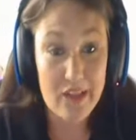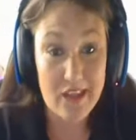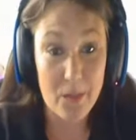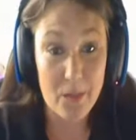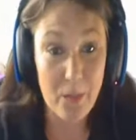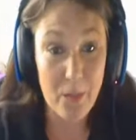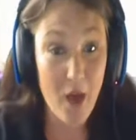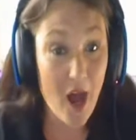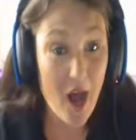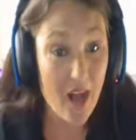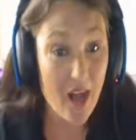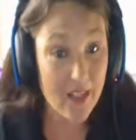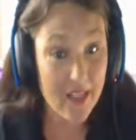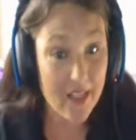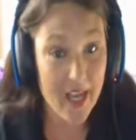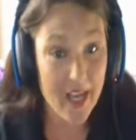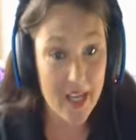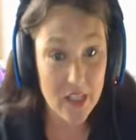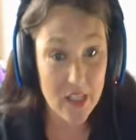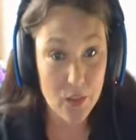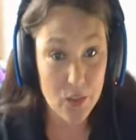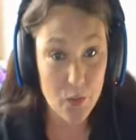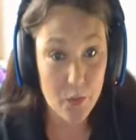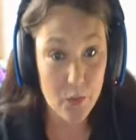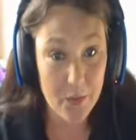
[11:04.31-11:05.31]
the
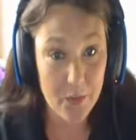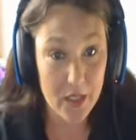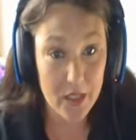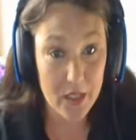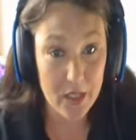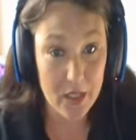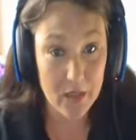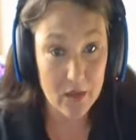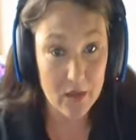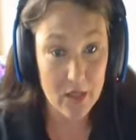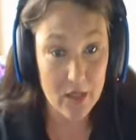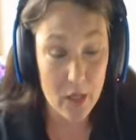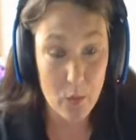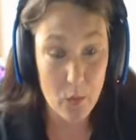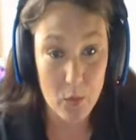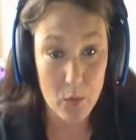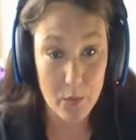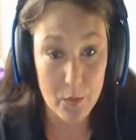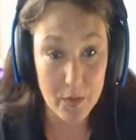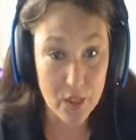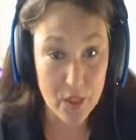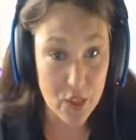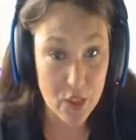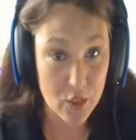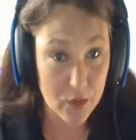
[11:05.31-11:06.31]
podcasts will be here. They
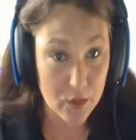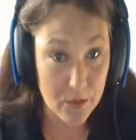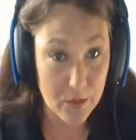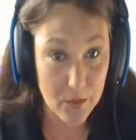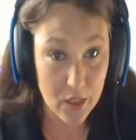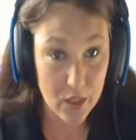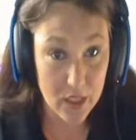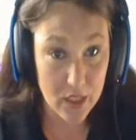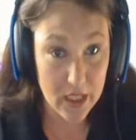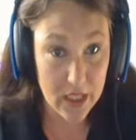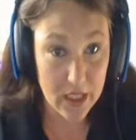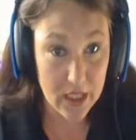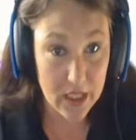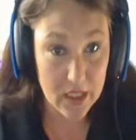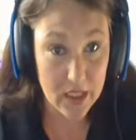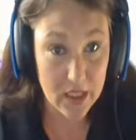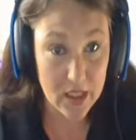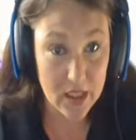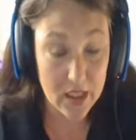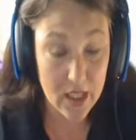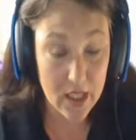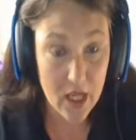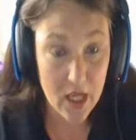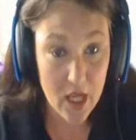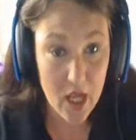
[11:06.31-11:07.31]
won't be streamed on
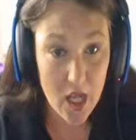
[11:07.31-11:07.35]
his.